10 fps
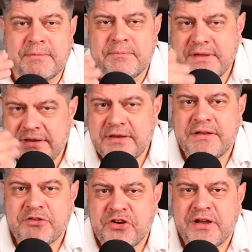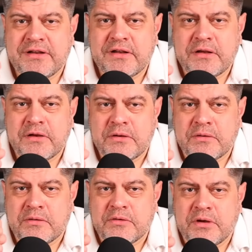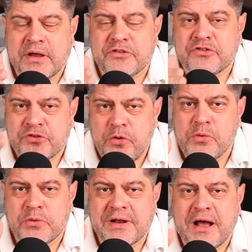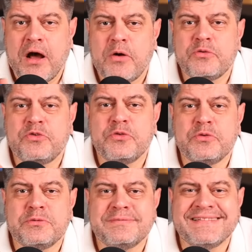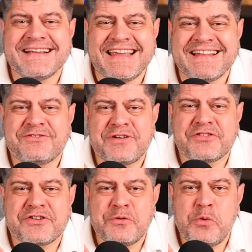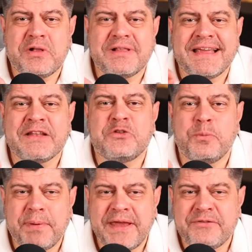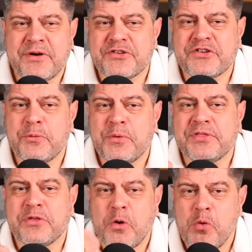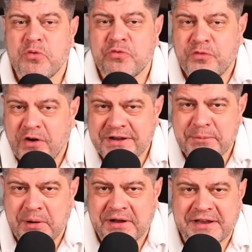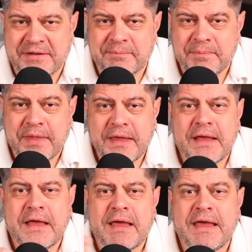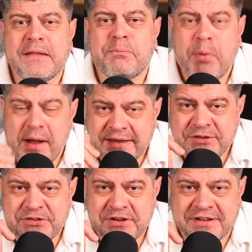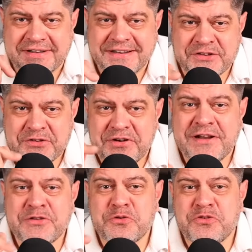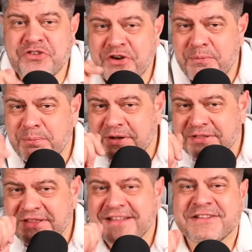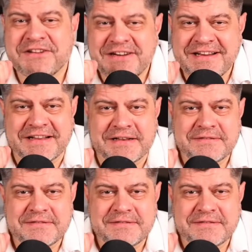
India and China has shown how to get Russian oil and to pay Russia with own funny money. And Pakistan is trying to jump on that train.